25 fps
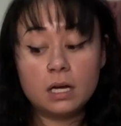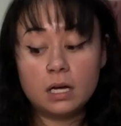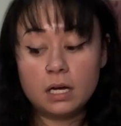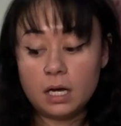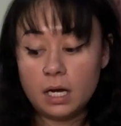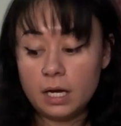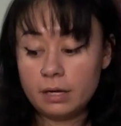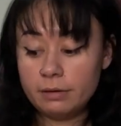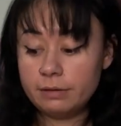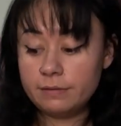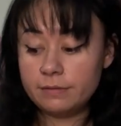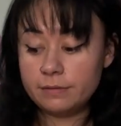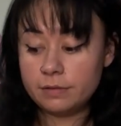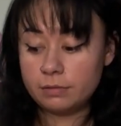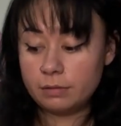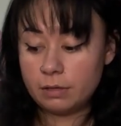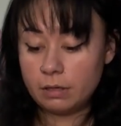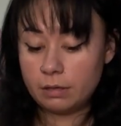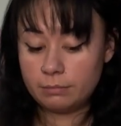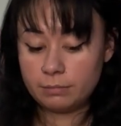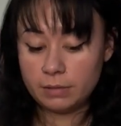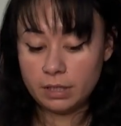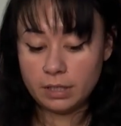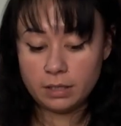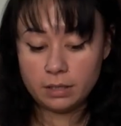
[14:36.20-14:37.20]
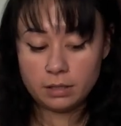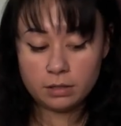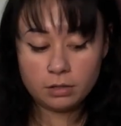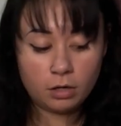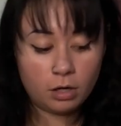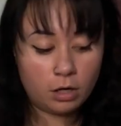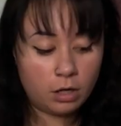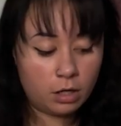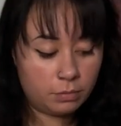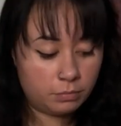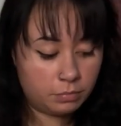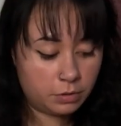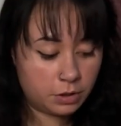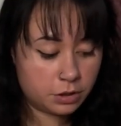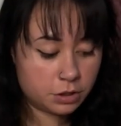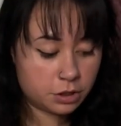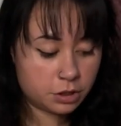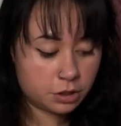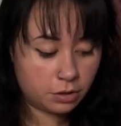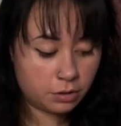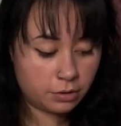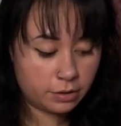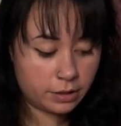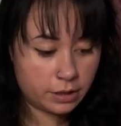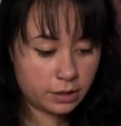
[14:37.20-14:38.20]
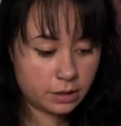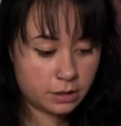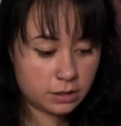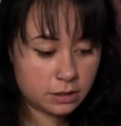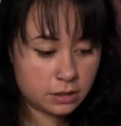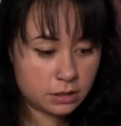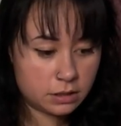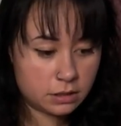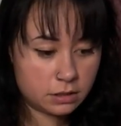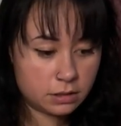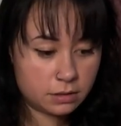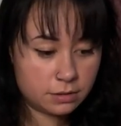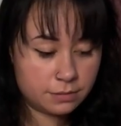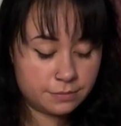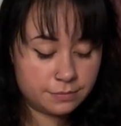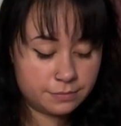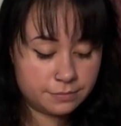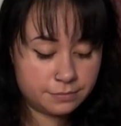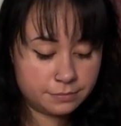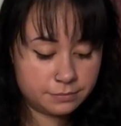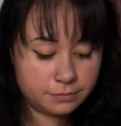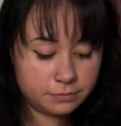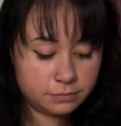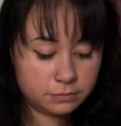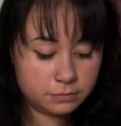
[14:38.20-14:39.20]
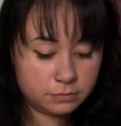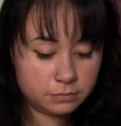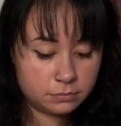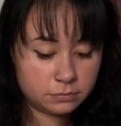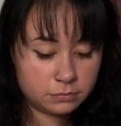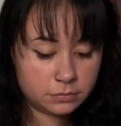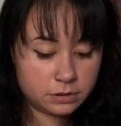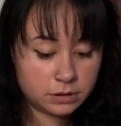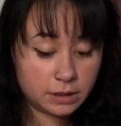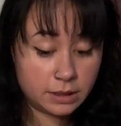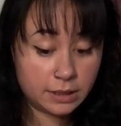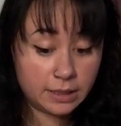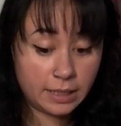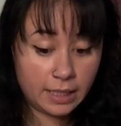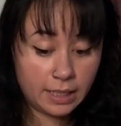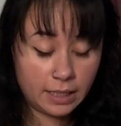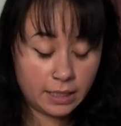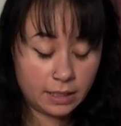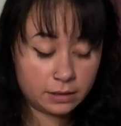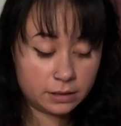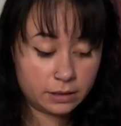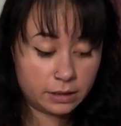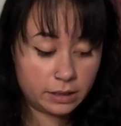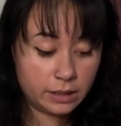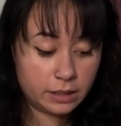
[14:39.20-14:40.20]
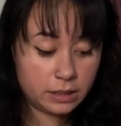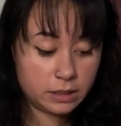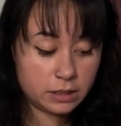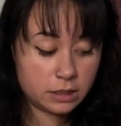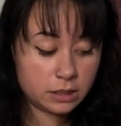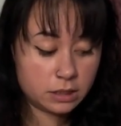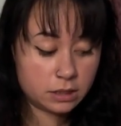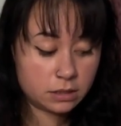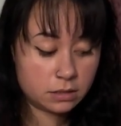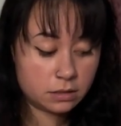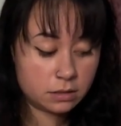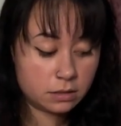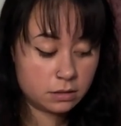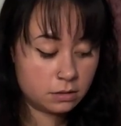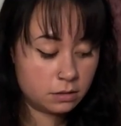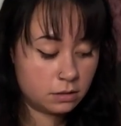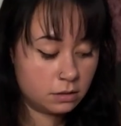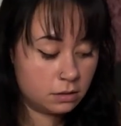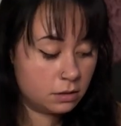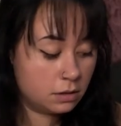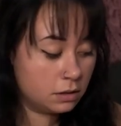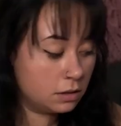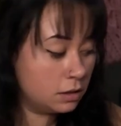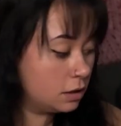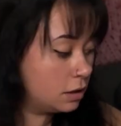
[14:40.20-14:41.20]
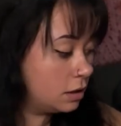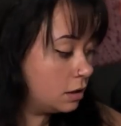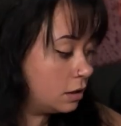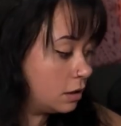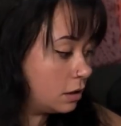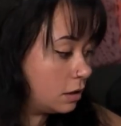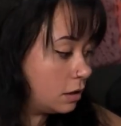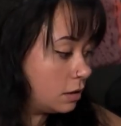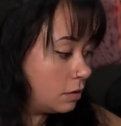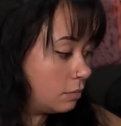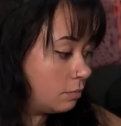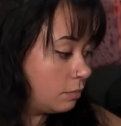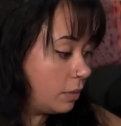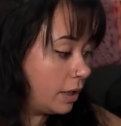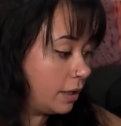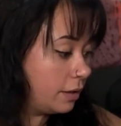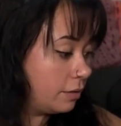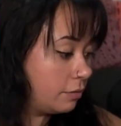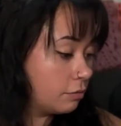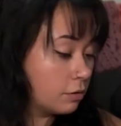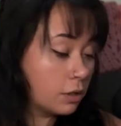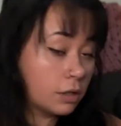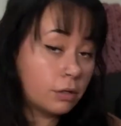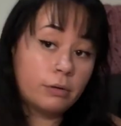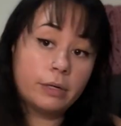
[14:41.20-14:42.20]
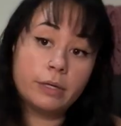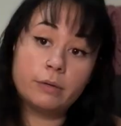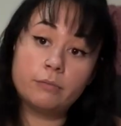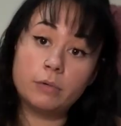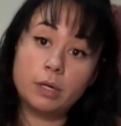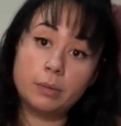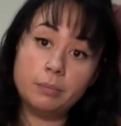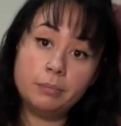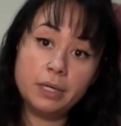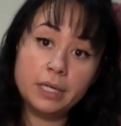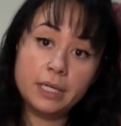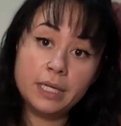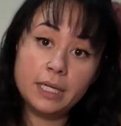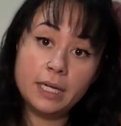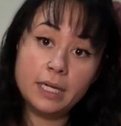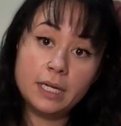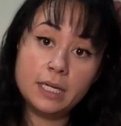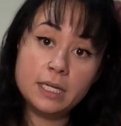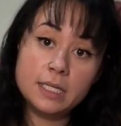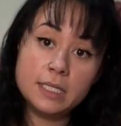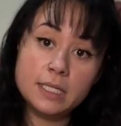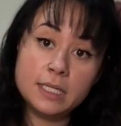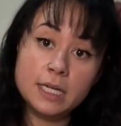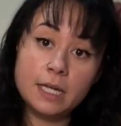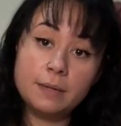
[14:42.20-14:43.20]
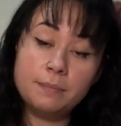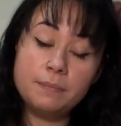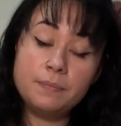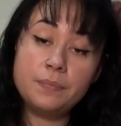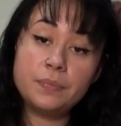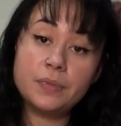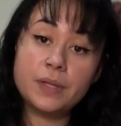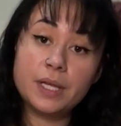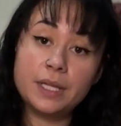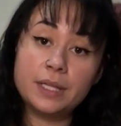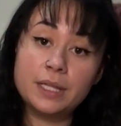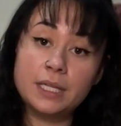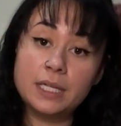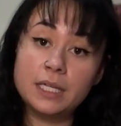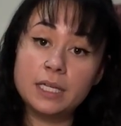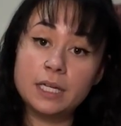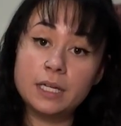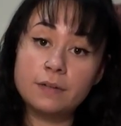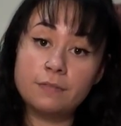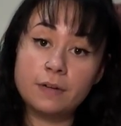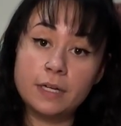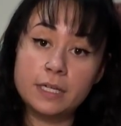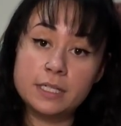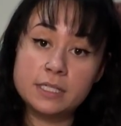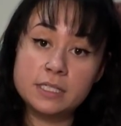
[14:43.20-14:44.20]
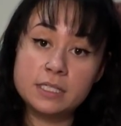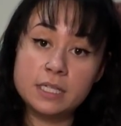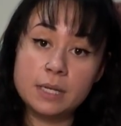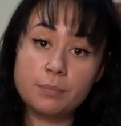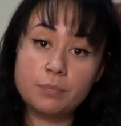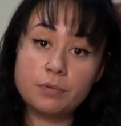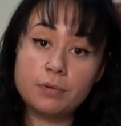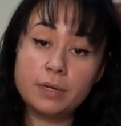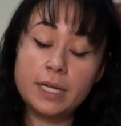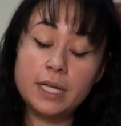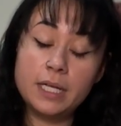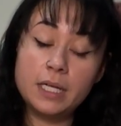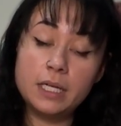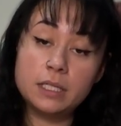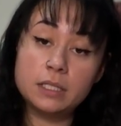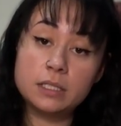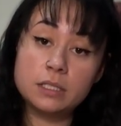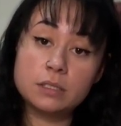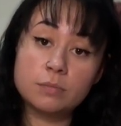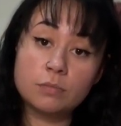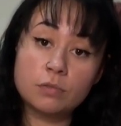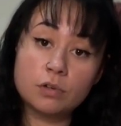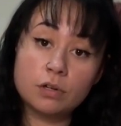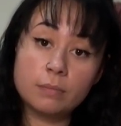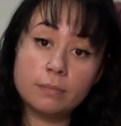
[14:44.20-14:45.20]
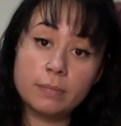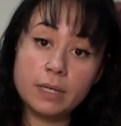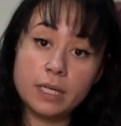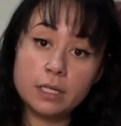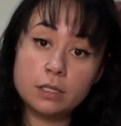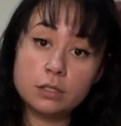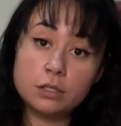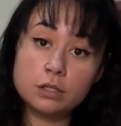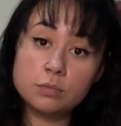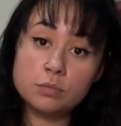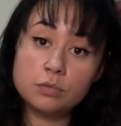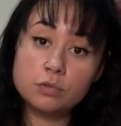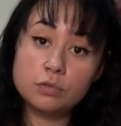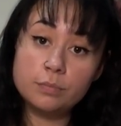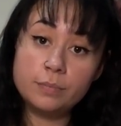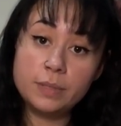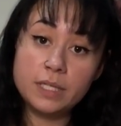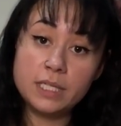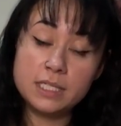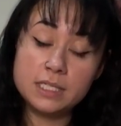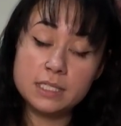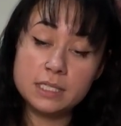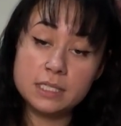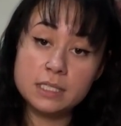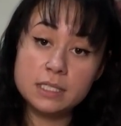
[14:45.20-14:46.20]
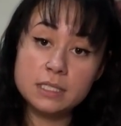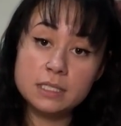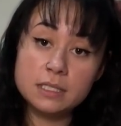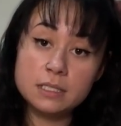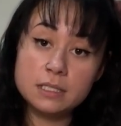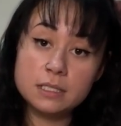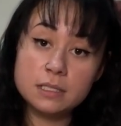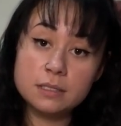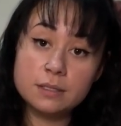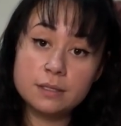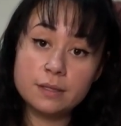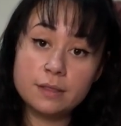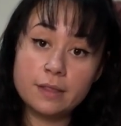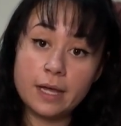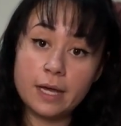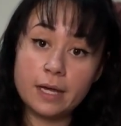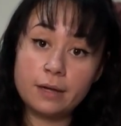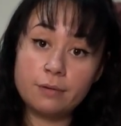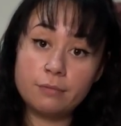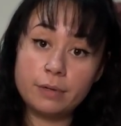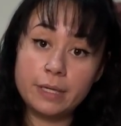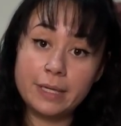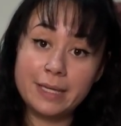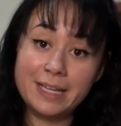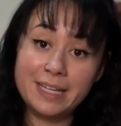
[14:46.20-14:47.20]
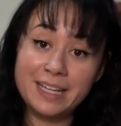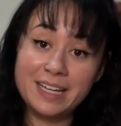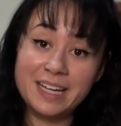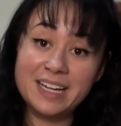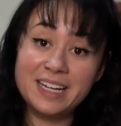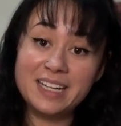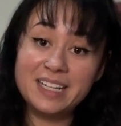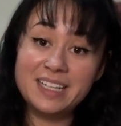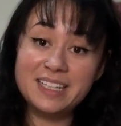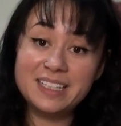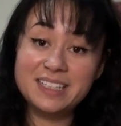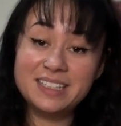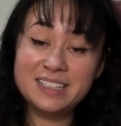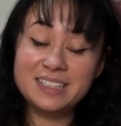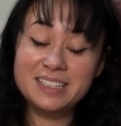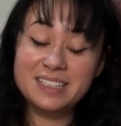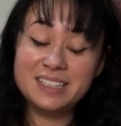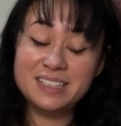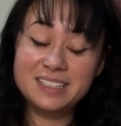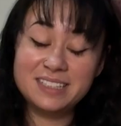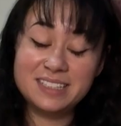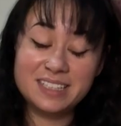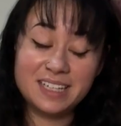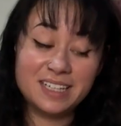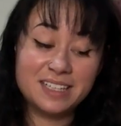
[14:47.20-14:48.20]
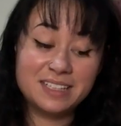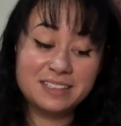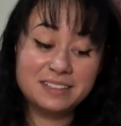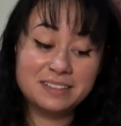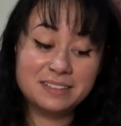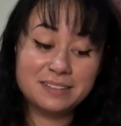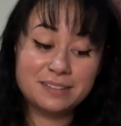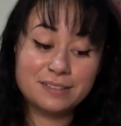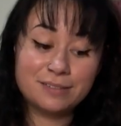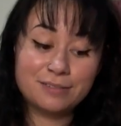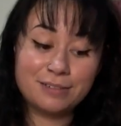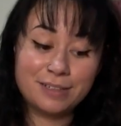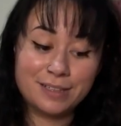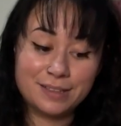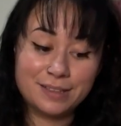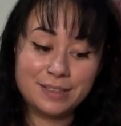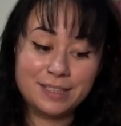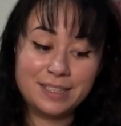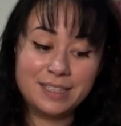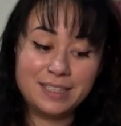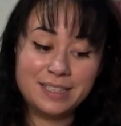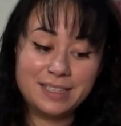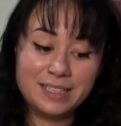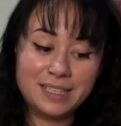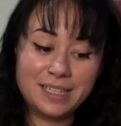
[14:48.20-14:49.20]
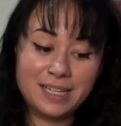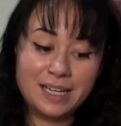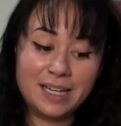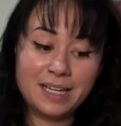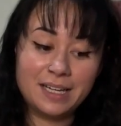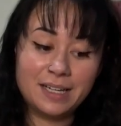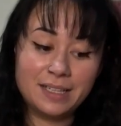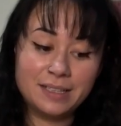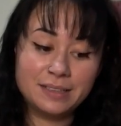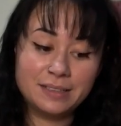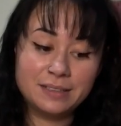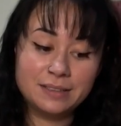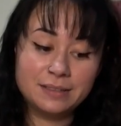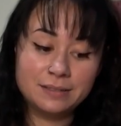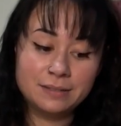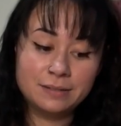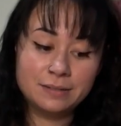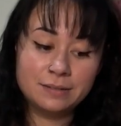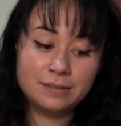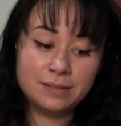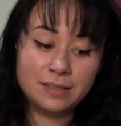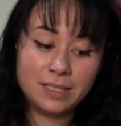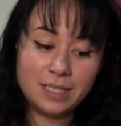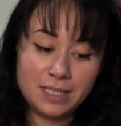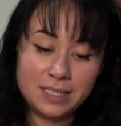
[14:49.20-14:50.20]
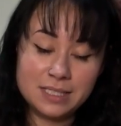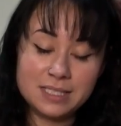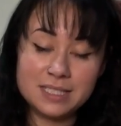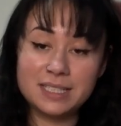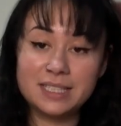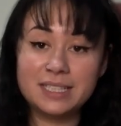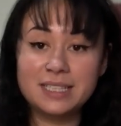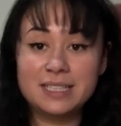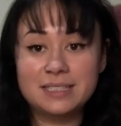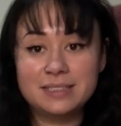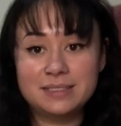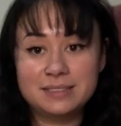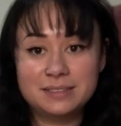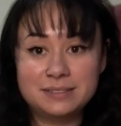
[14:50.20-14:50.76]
I don't even know how I'm going to accomplish all this today at least, but we're going 1 bucket at a time. I think if I separate into more manageable pieces that we can get it done quickly and easily.